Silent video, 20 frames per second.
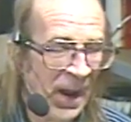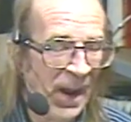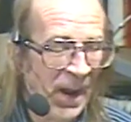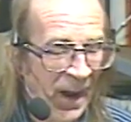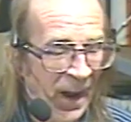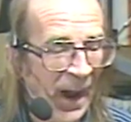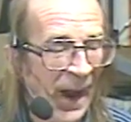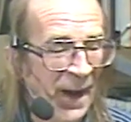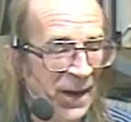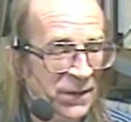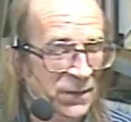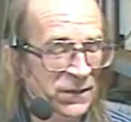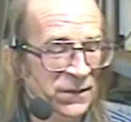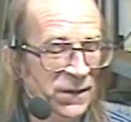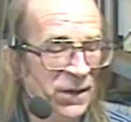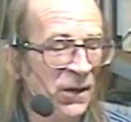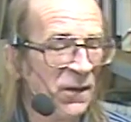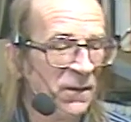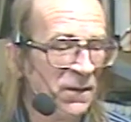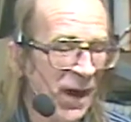
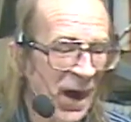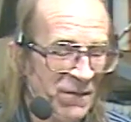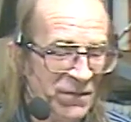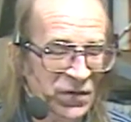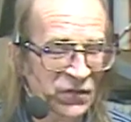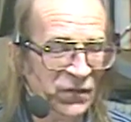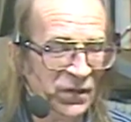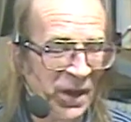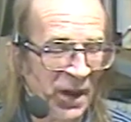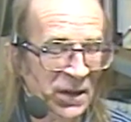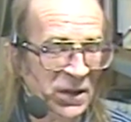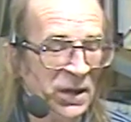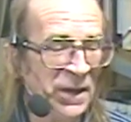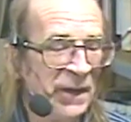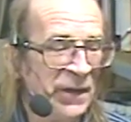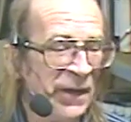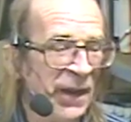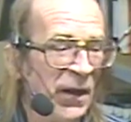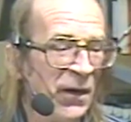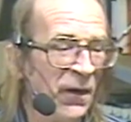obviously I
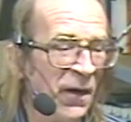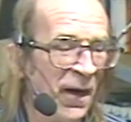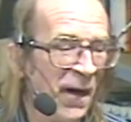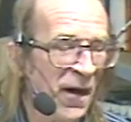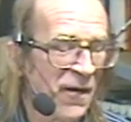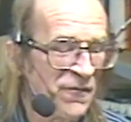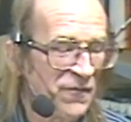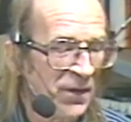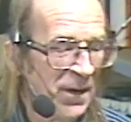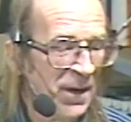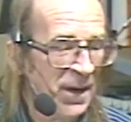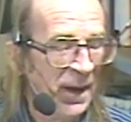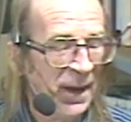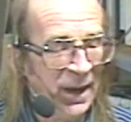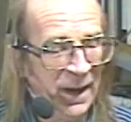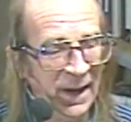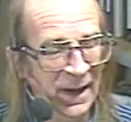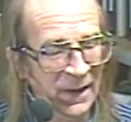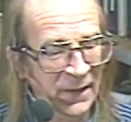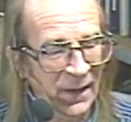cleaned that off,
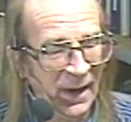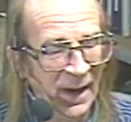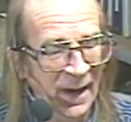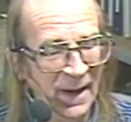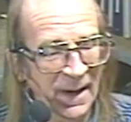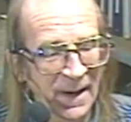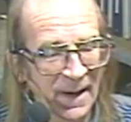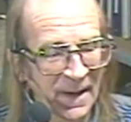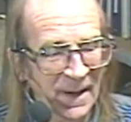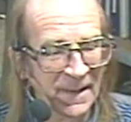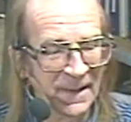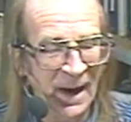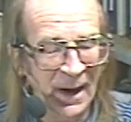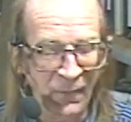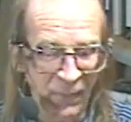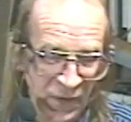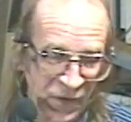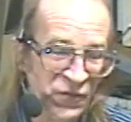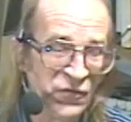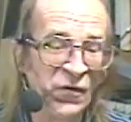and I
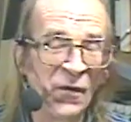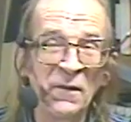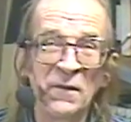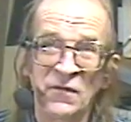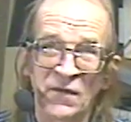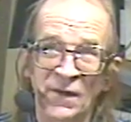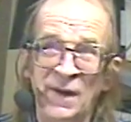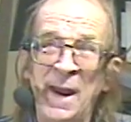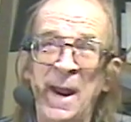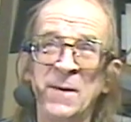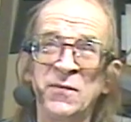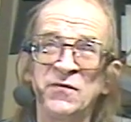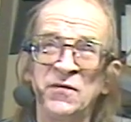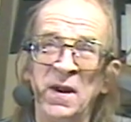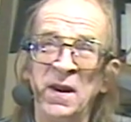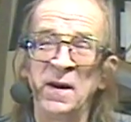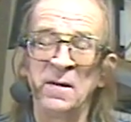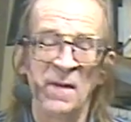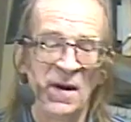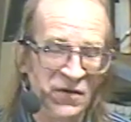resurfaced the capstan
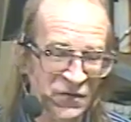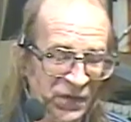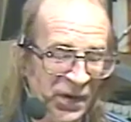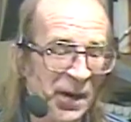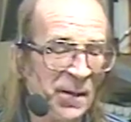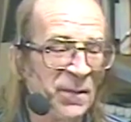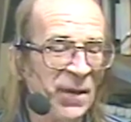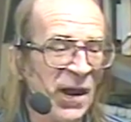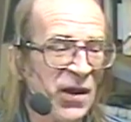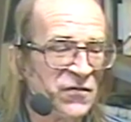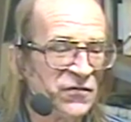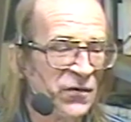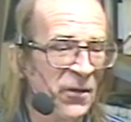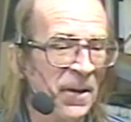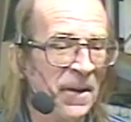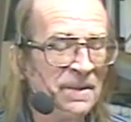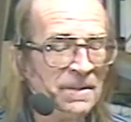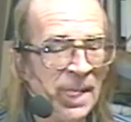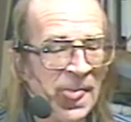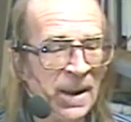in my sandblaster
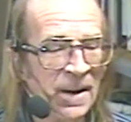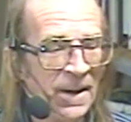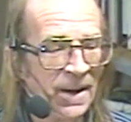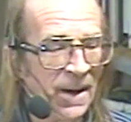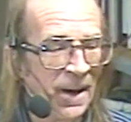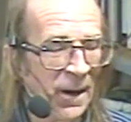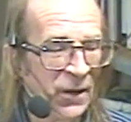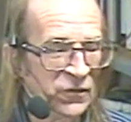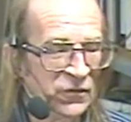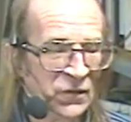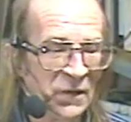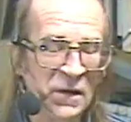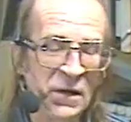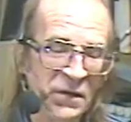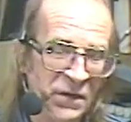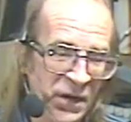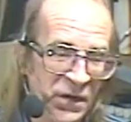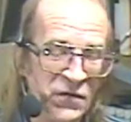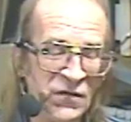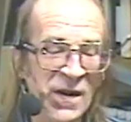so that
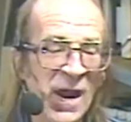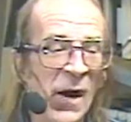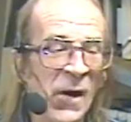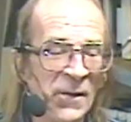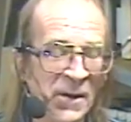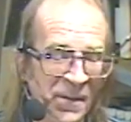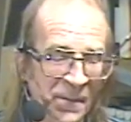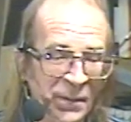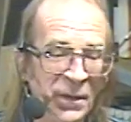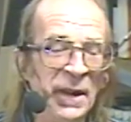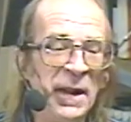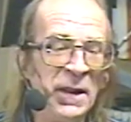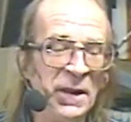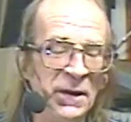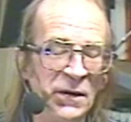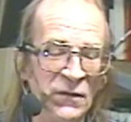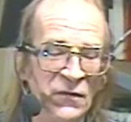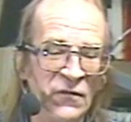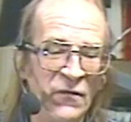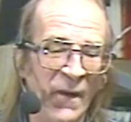it's now completely
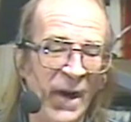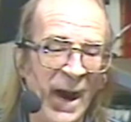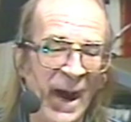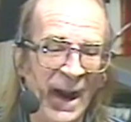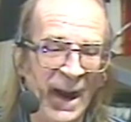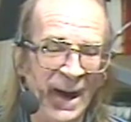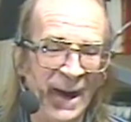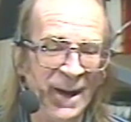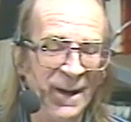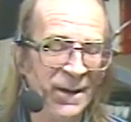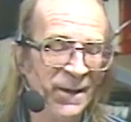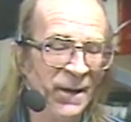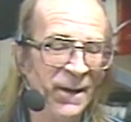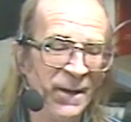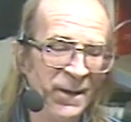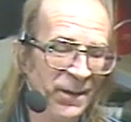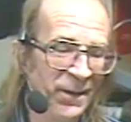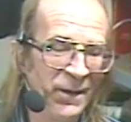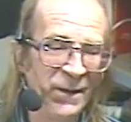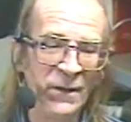dry,
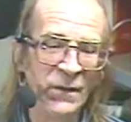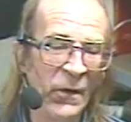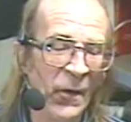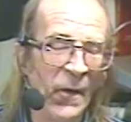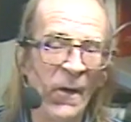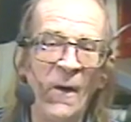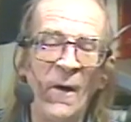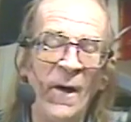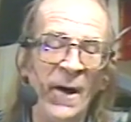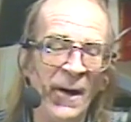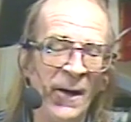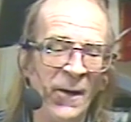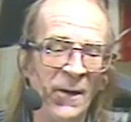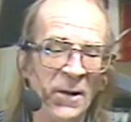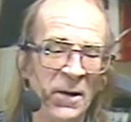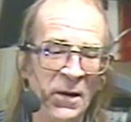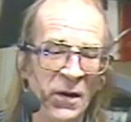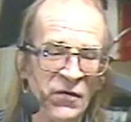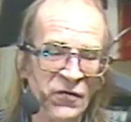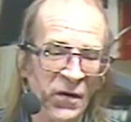no oil,
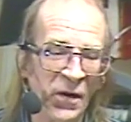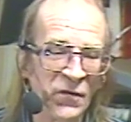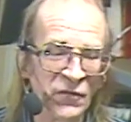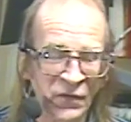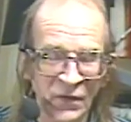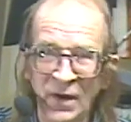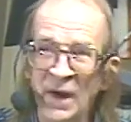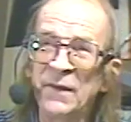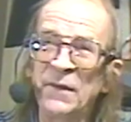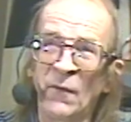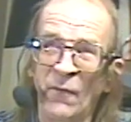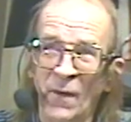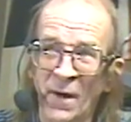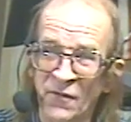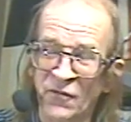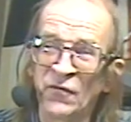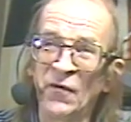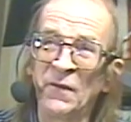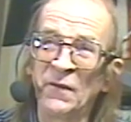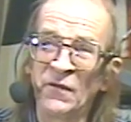and it's also got the rough
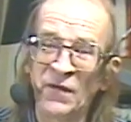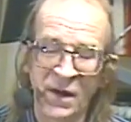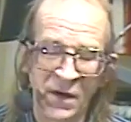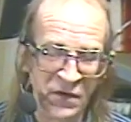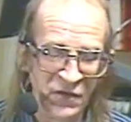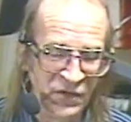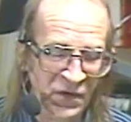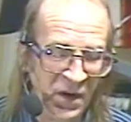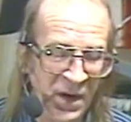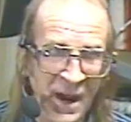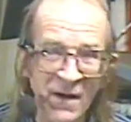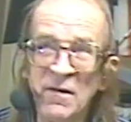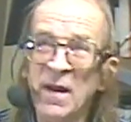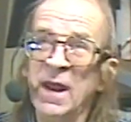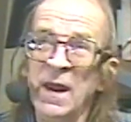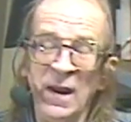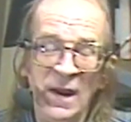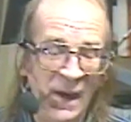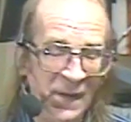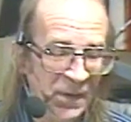surface that it should have.
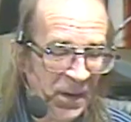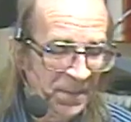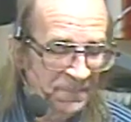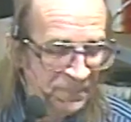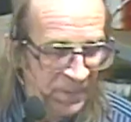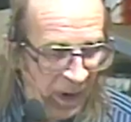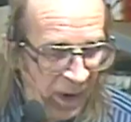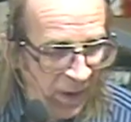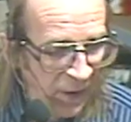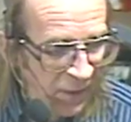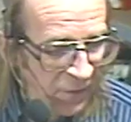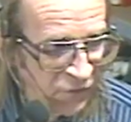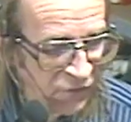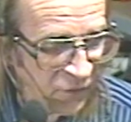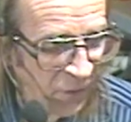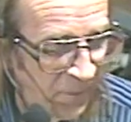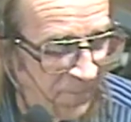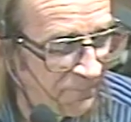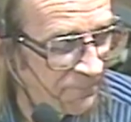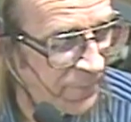And then,
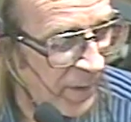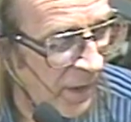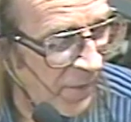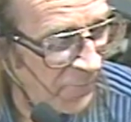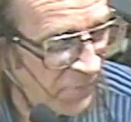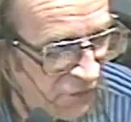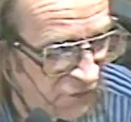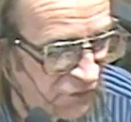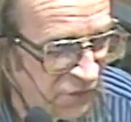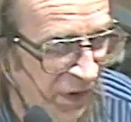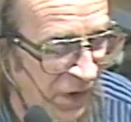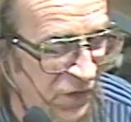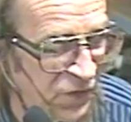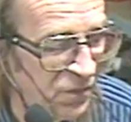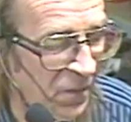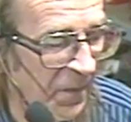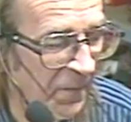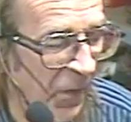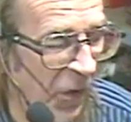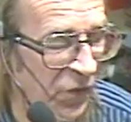so this
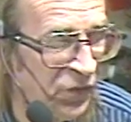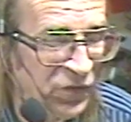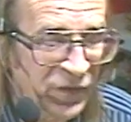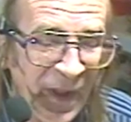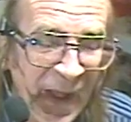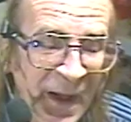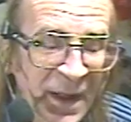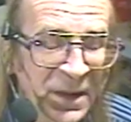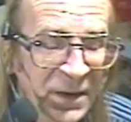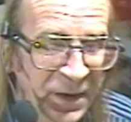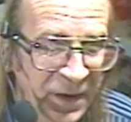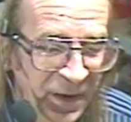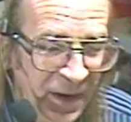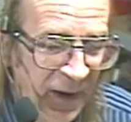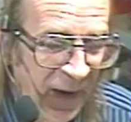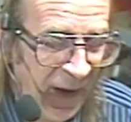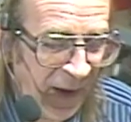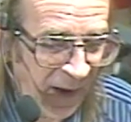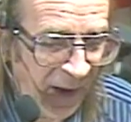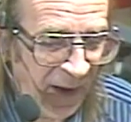customer most likely
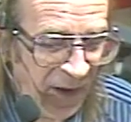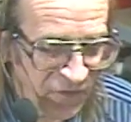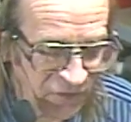has